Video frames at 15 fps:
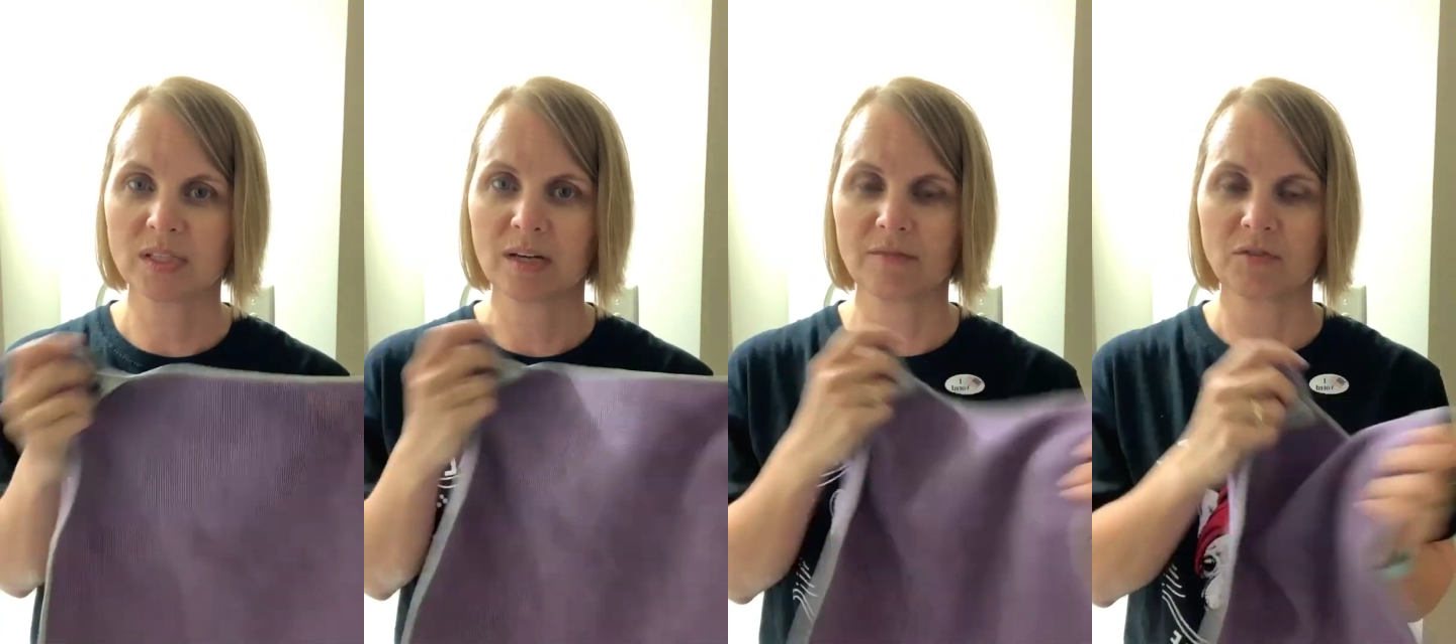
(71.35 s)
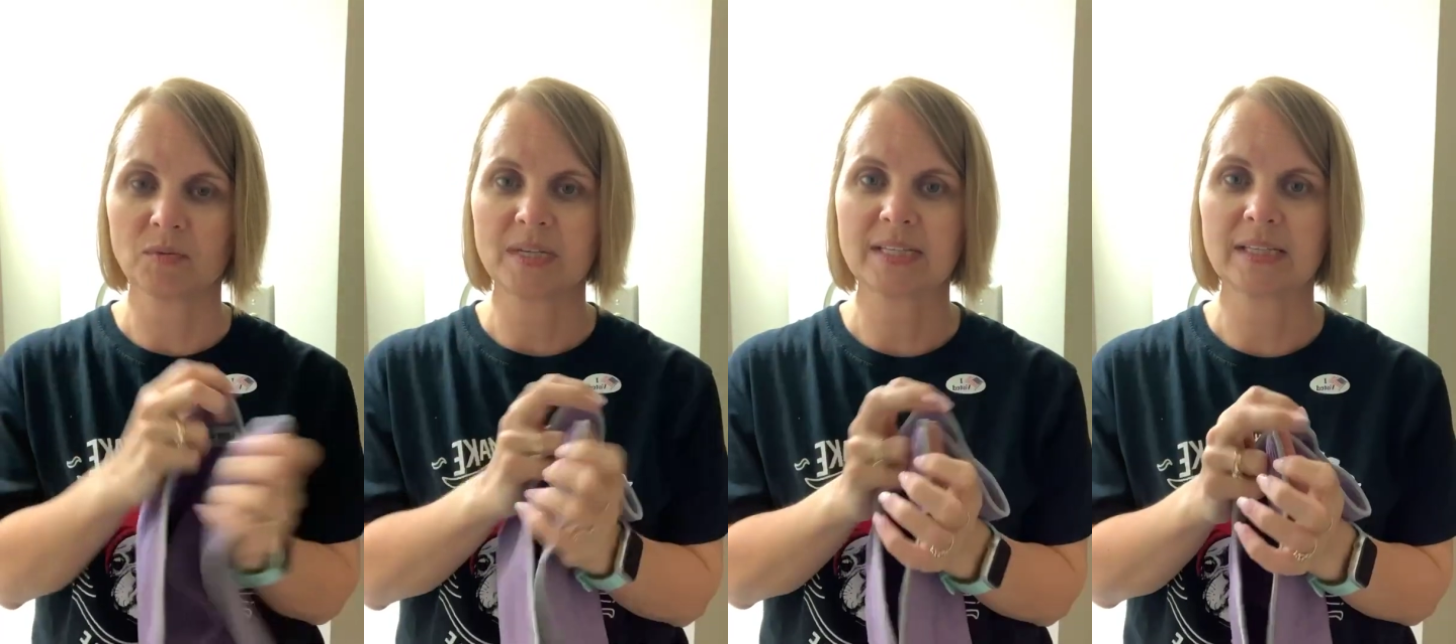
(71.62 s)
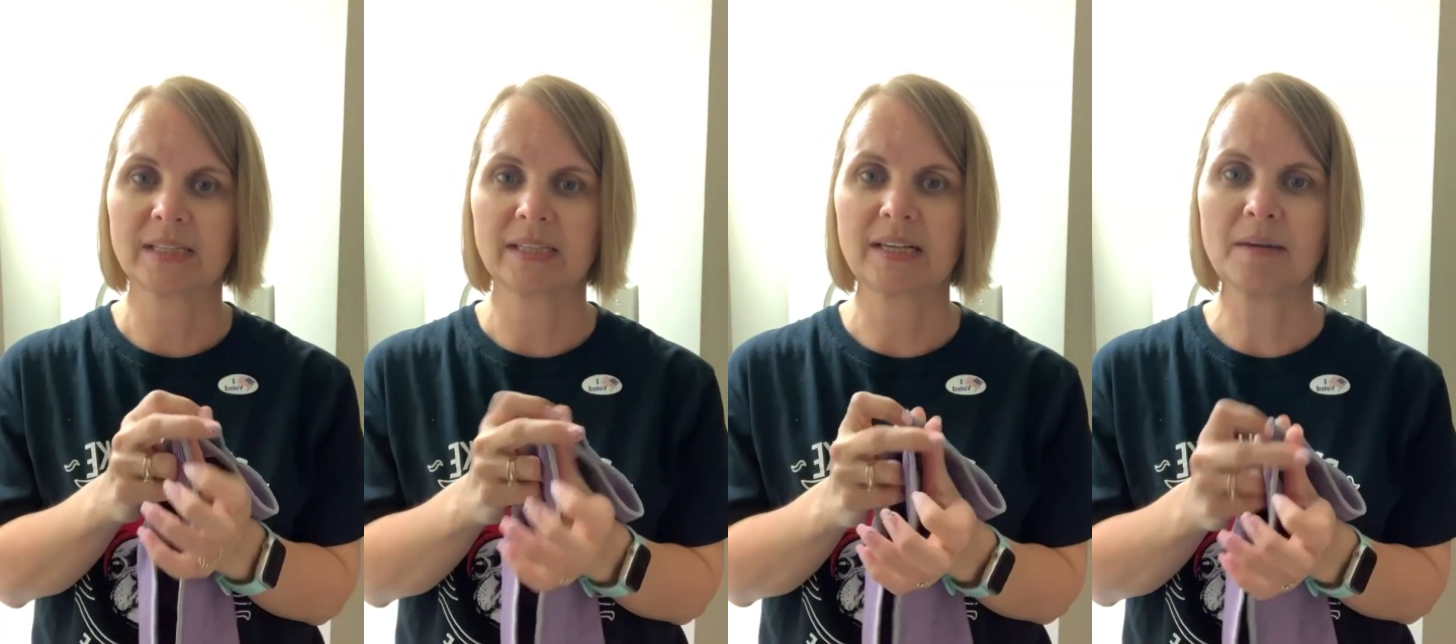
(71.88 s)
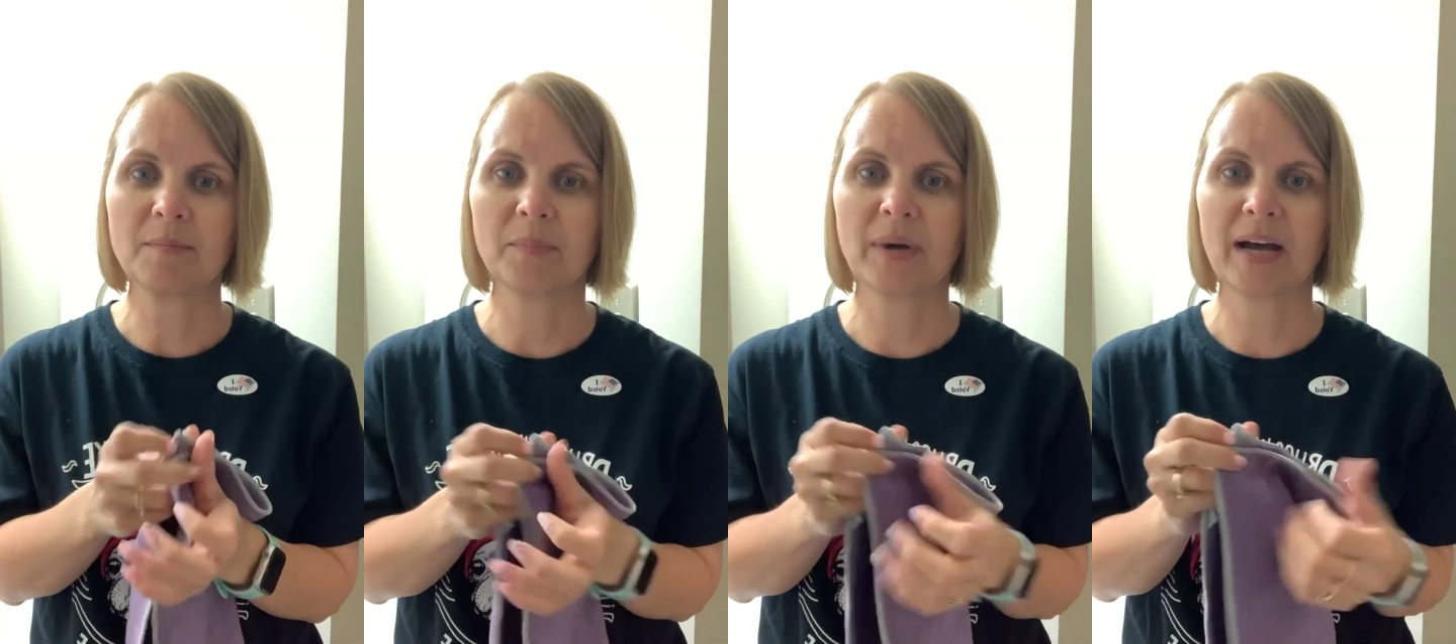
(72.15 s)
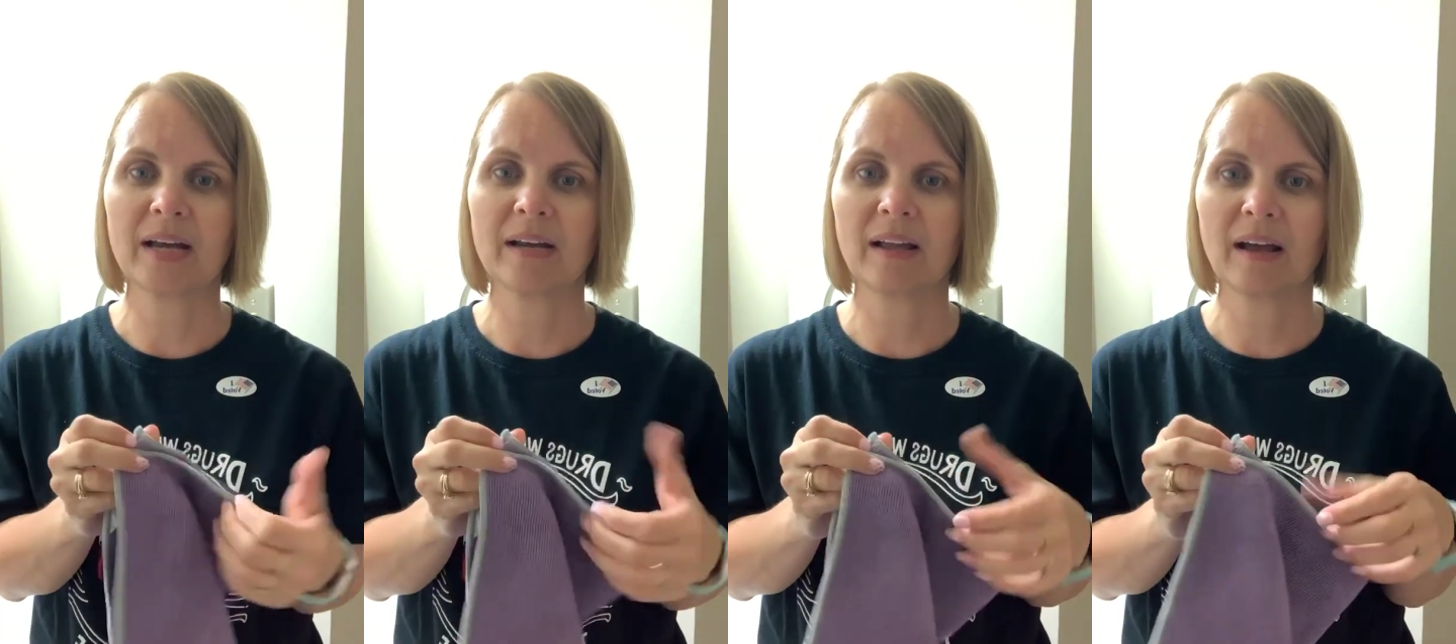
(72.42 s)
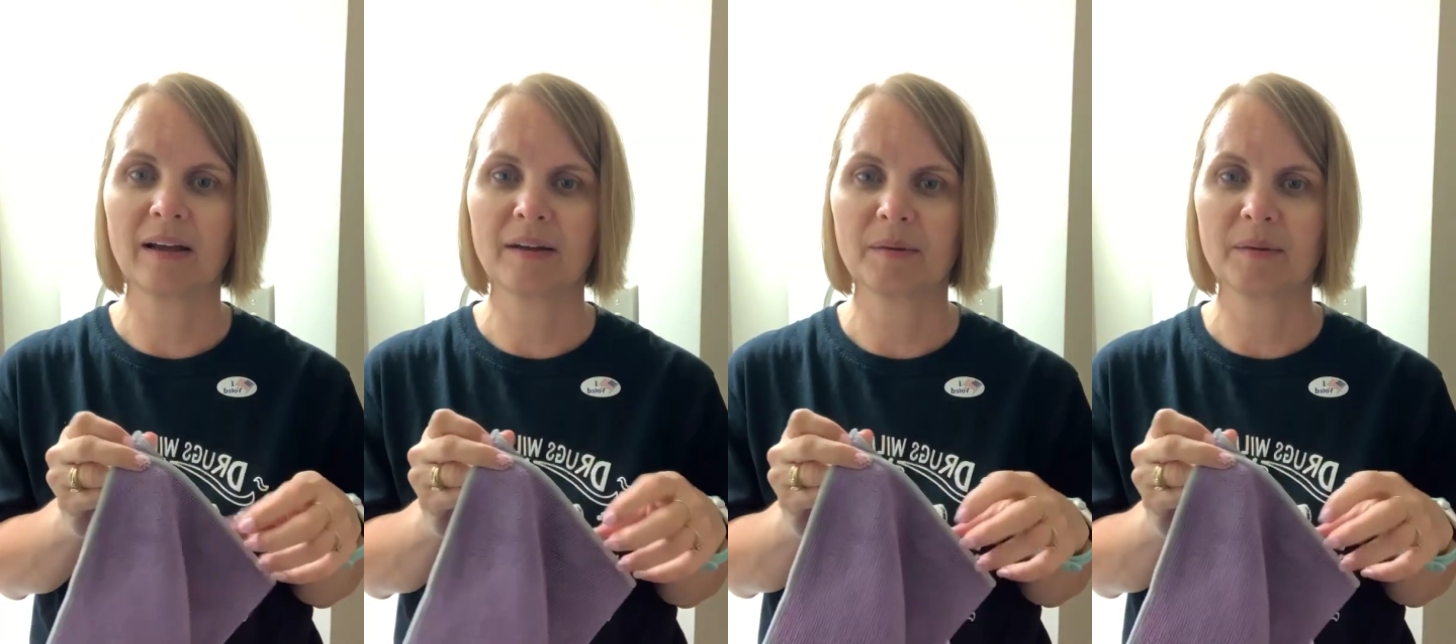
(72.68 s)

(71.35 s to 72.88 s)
gift recently, but